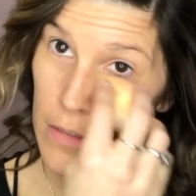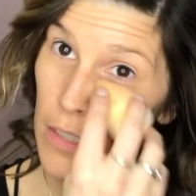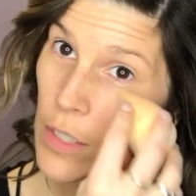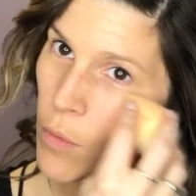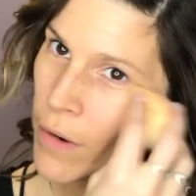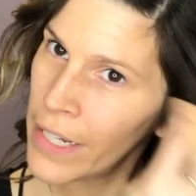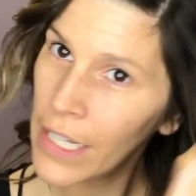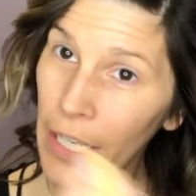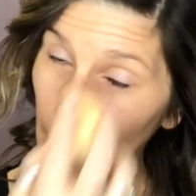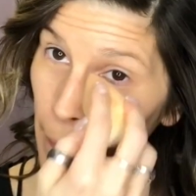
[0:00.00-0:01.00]
It's like right
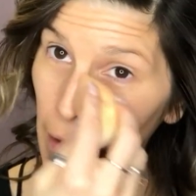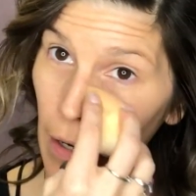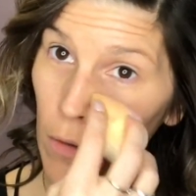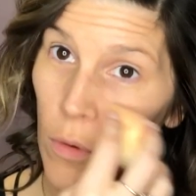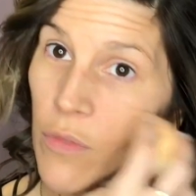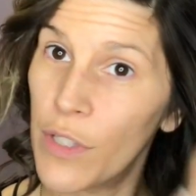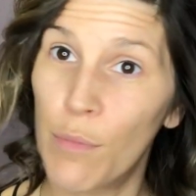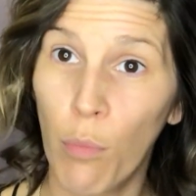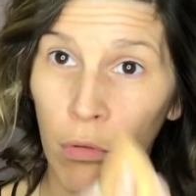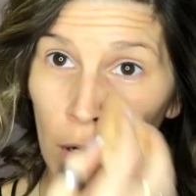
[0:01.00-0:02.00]
here. I don't know if it's
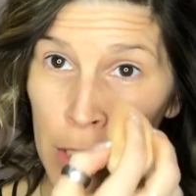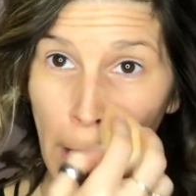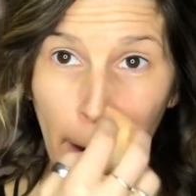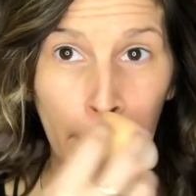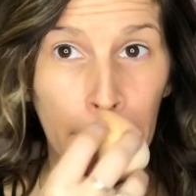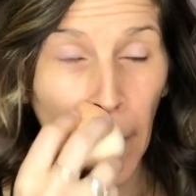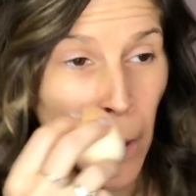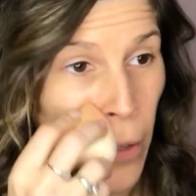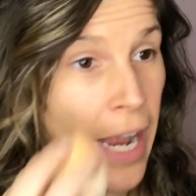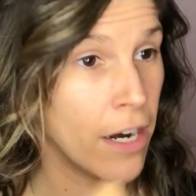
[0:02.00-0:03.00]
brush hair,
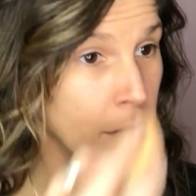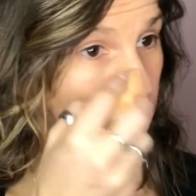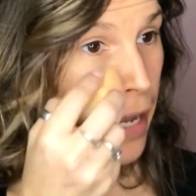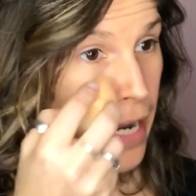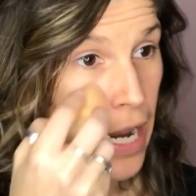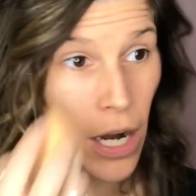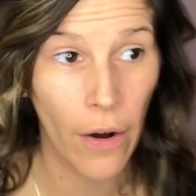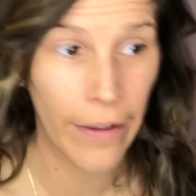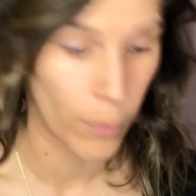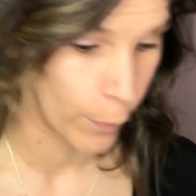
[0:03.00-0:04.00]
dog hair, my
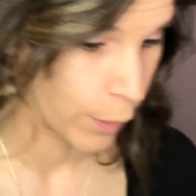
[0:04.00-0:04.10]
hair, I don't